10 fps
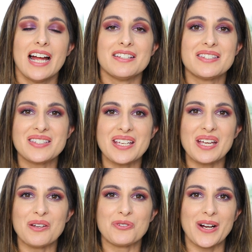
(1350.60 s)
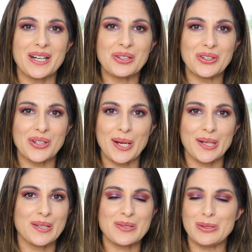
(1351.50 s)
and see if you're any good at
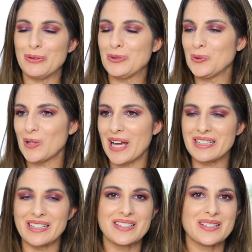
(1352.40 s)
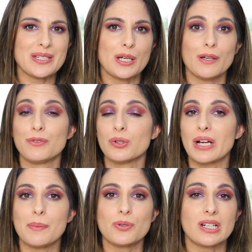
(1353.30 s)
it, see if you like it, see if you're
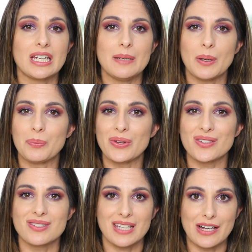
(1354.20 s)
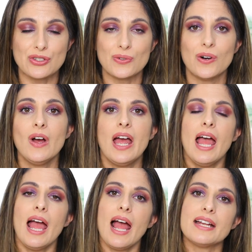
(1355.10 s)
able to keep up with a schedule.
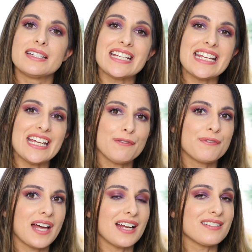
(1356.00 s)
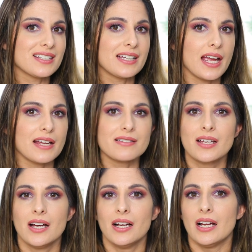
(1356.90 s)
And if that is the case,
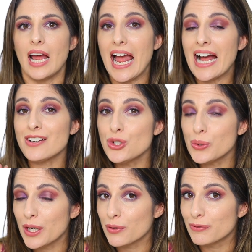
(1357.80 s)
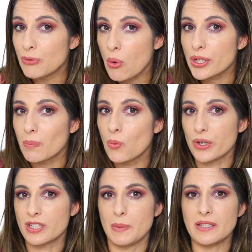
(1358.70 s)
and you can afford a
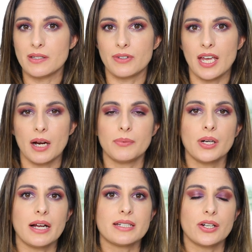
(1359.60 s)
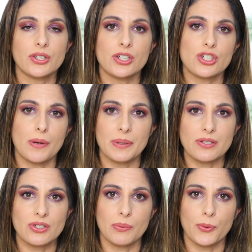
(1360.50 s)
more expensive camera, I tell you to jump
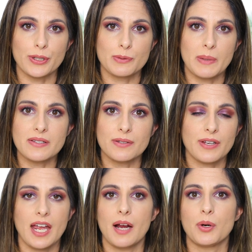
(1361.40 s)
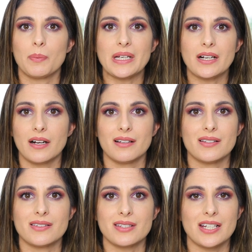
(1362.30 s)
into the more expensive camera
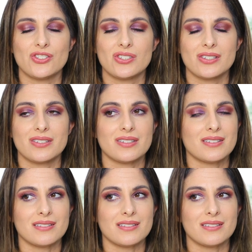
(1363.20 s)
because it's just,